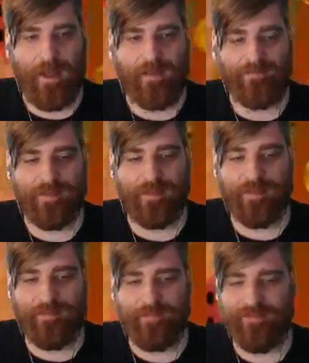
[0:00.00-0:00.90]
So the
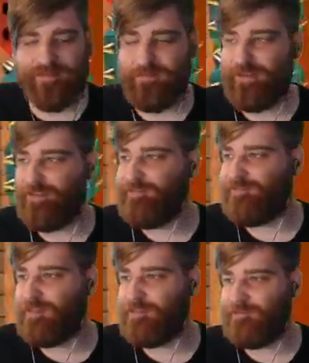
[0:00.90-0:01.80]
theme for this week is
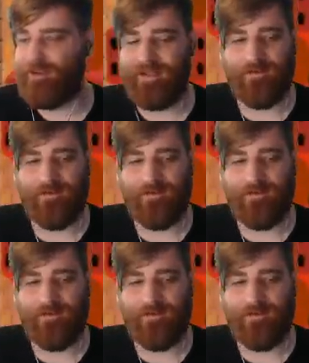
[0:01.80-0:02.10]
3D